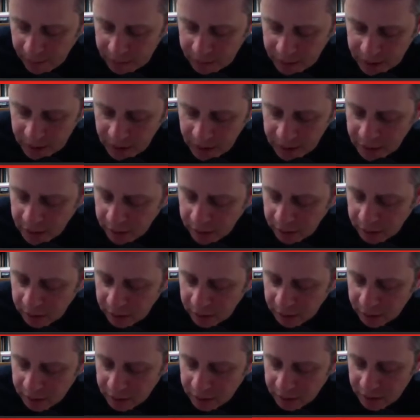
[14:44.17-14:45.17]
Jesuit
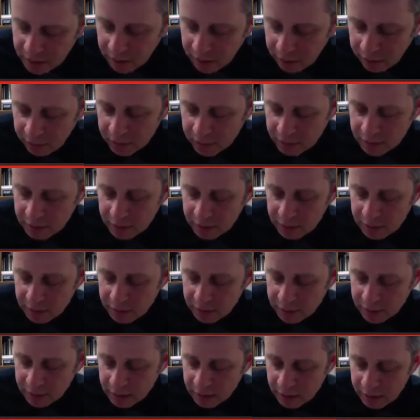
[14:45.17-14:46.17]
observers
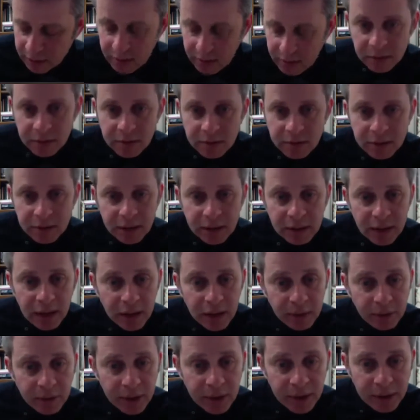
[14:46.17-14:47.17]
such as
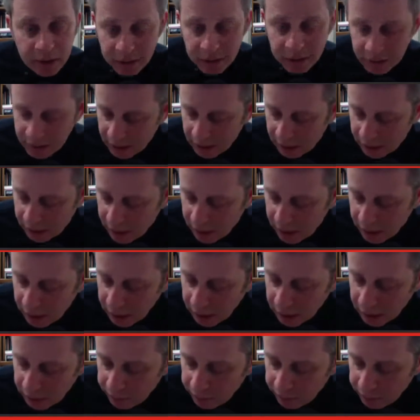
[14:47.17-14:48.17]
Gabriel
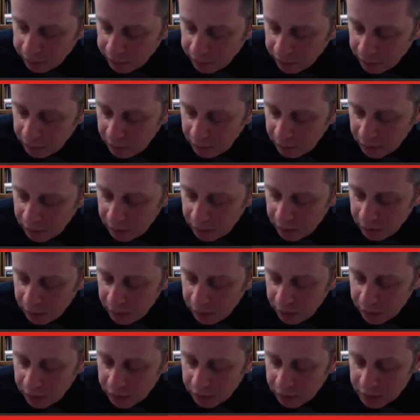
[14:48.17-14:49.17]
Sagard,
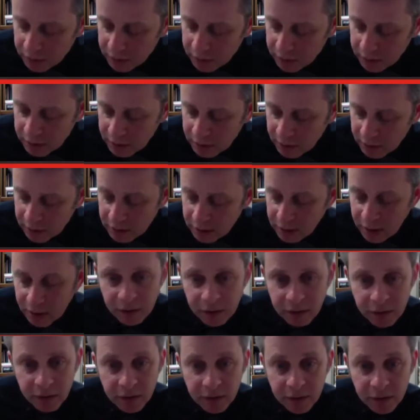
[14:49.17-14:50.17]
whose
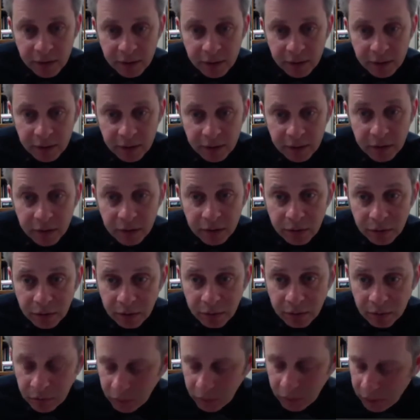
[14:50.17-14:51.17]
1632
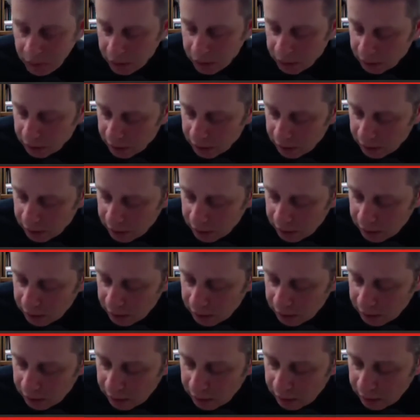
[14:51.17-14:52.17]
work,
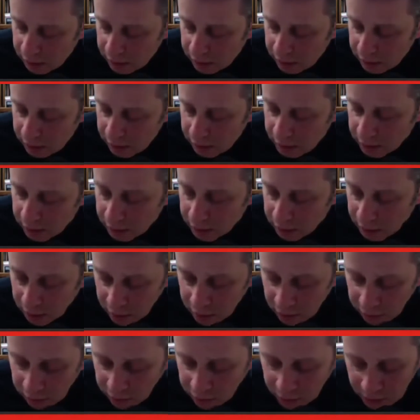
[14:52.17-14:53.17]
Le
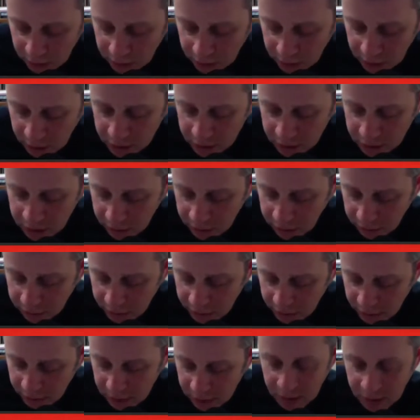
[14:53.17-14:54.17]
Grand Voyage du
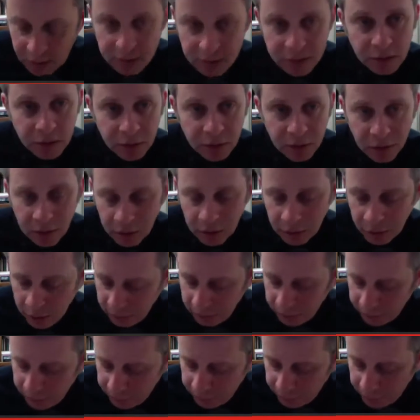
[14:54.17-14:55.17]
Pays des Hurons,
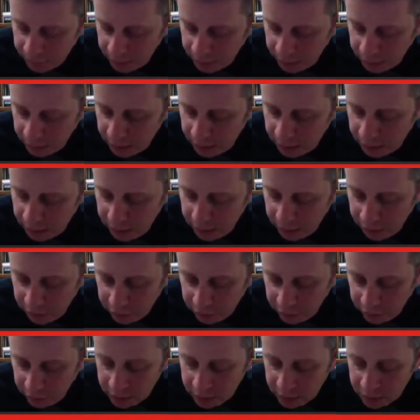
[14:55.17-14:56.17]

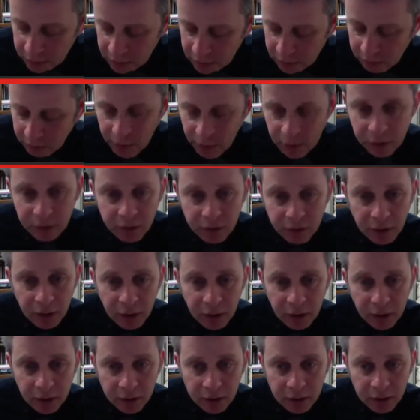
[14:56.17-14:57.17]
influenced both
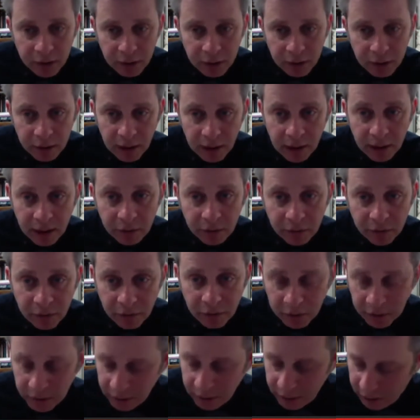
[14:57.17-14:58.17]
Locke and
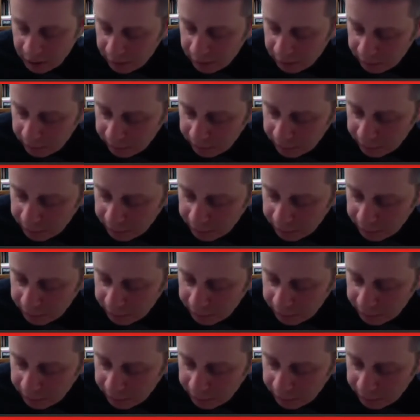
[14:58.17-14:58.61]
Voltaire,